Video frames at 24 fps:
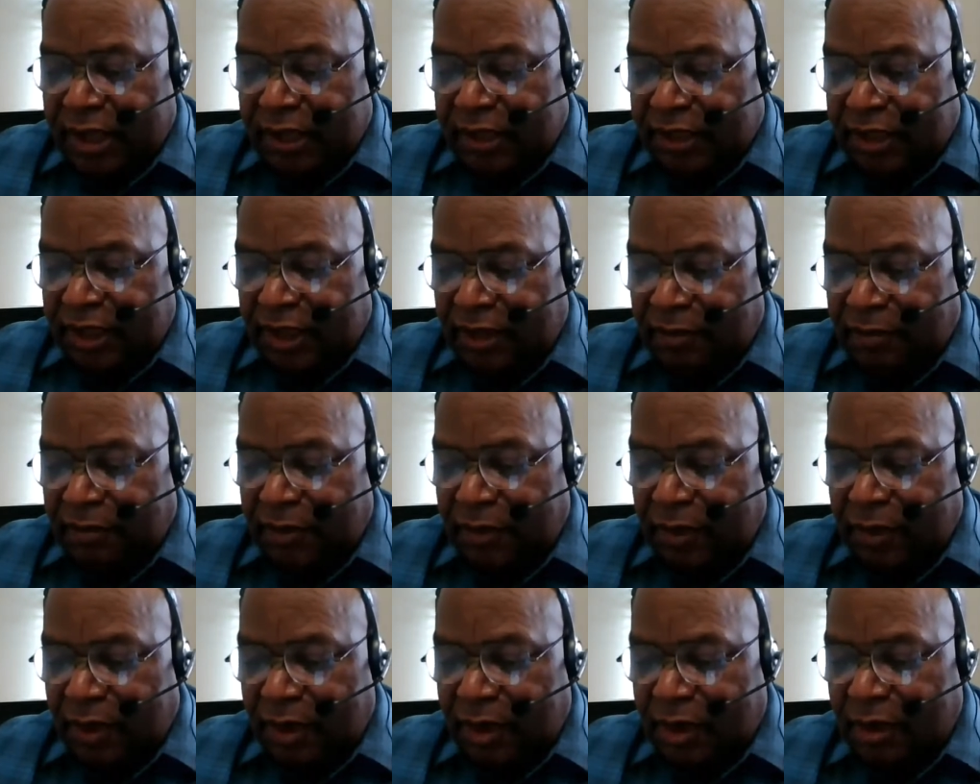keep
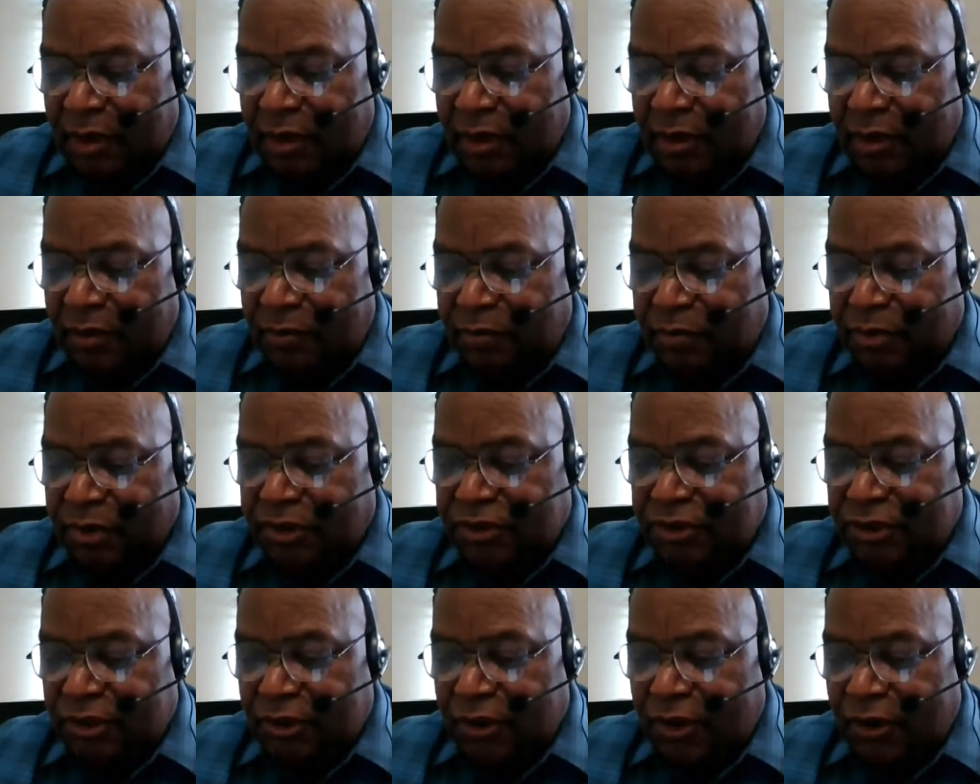
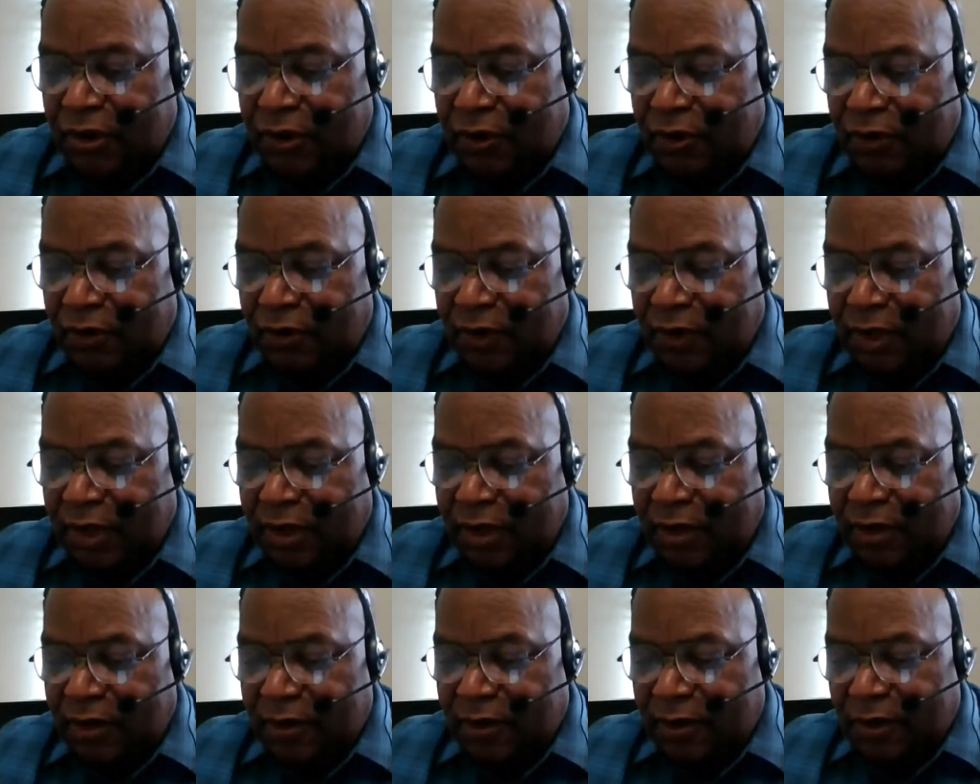pressing on
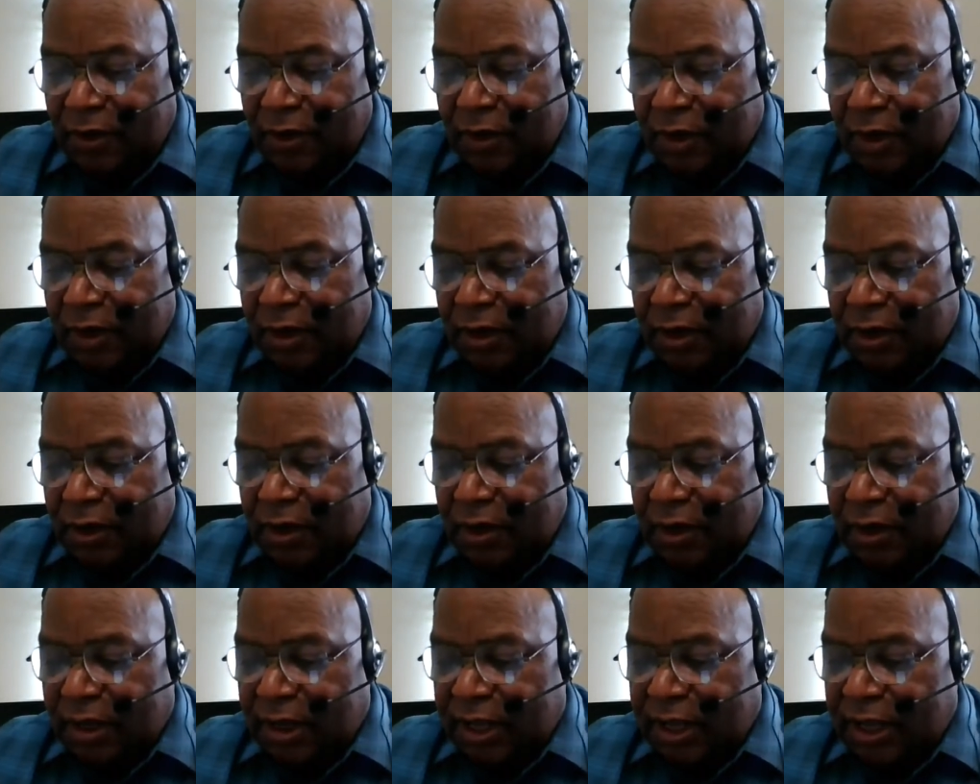
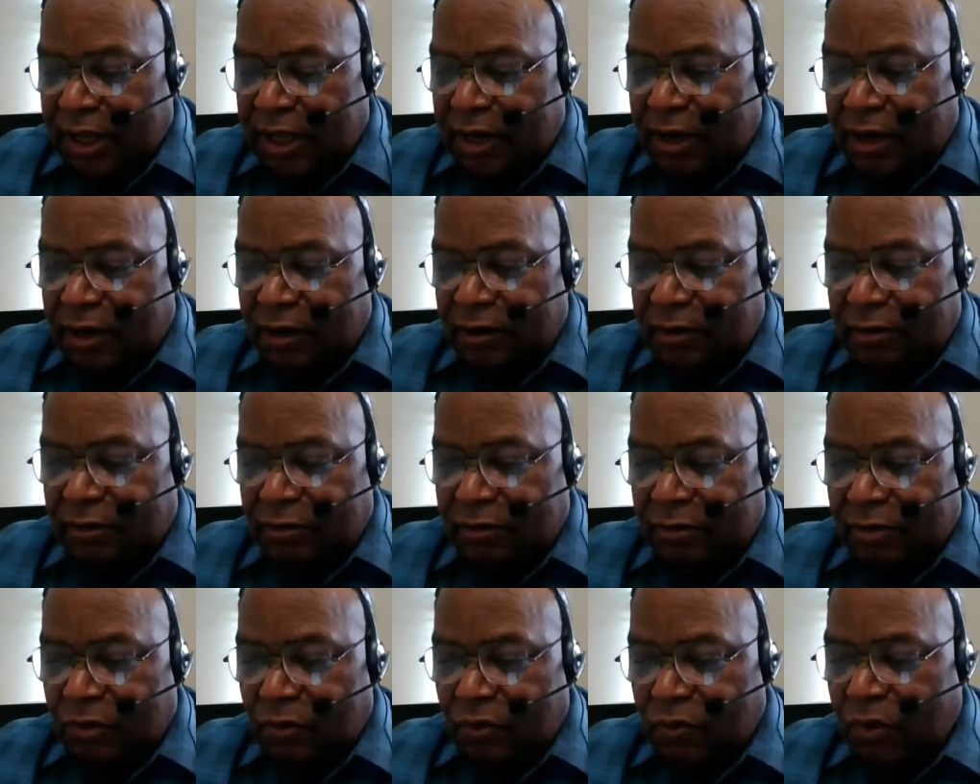and
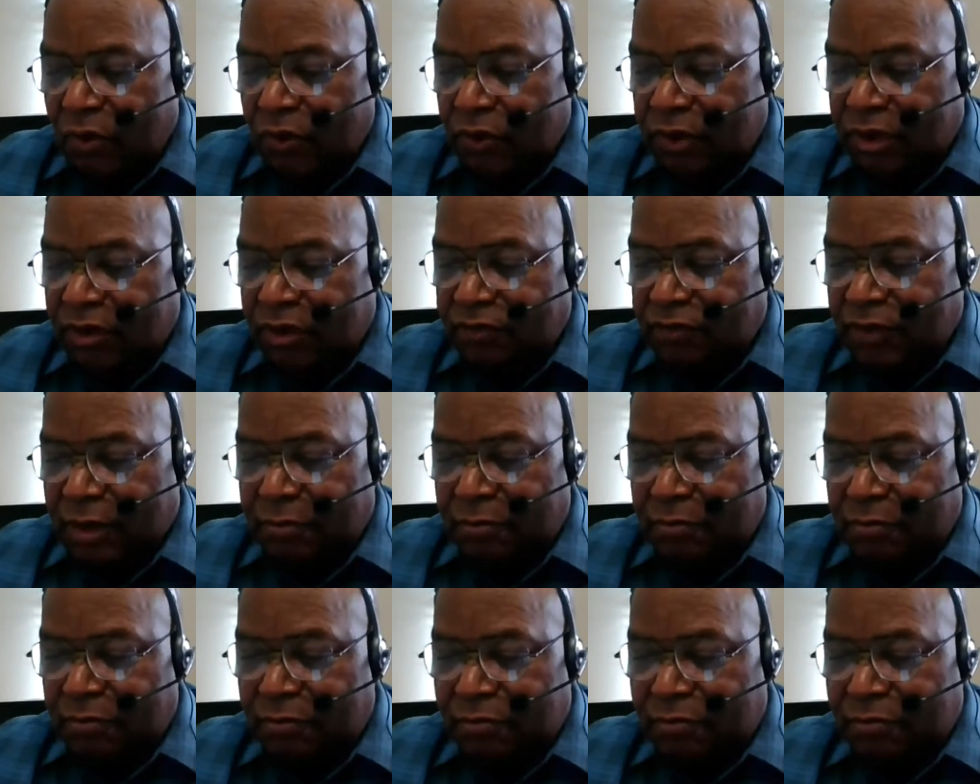won't give up.